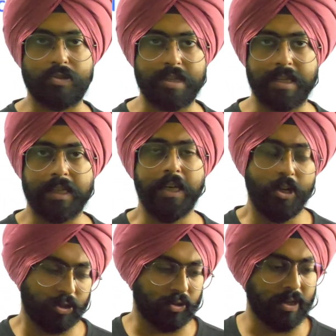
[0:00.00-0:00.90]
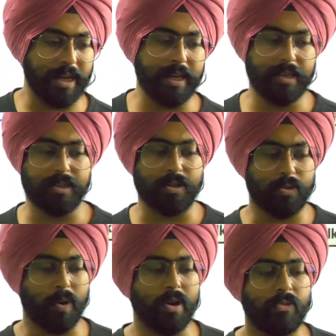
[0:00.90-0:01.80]
Okay? So today is
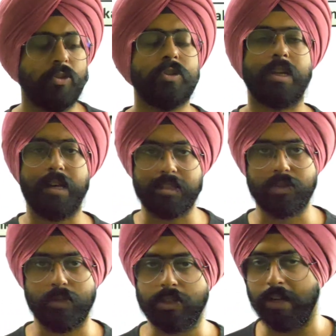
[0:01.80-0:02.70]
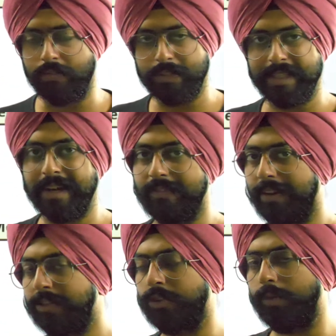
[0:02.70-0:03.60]
one of those classes which covers the
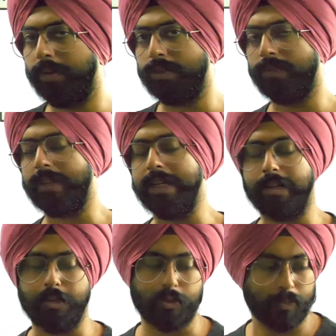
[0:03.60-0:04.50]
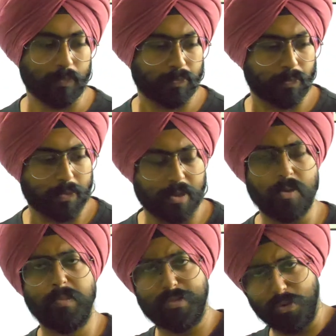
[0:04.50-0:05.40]
advanced topics of titration.
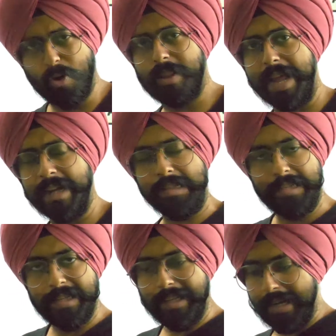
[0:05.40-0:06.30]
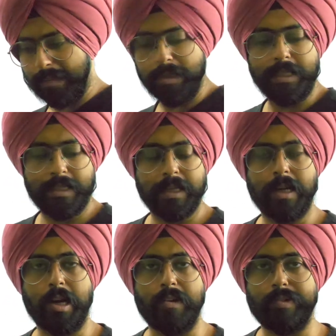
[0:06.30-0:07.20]
So before that, let me
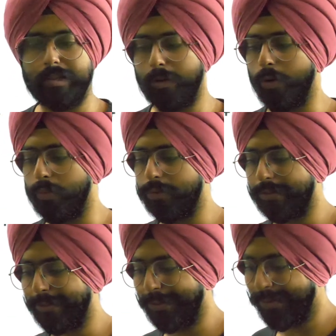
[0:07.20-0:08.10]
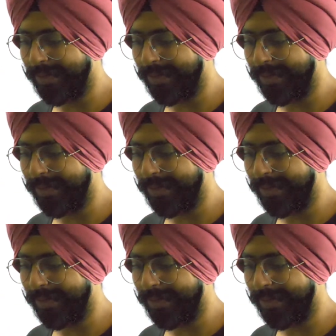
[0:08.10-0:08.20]
cover the homework for you.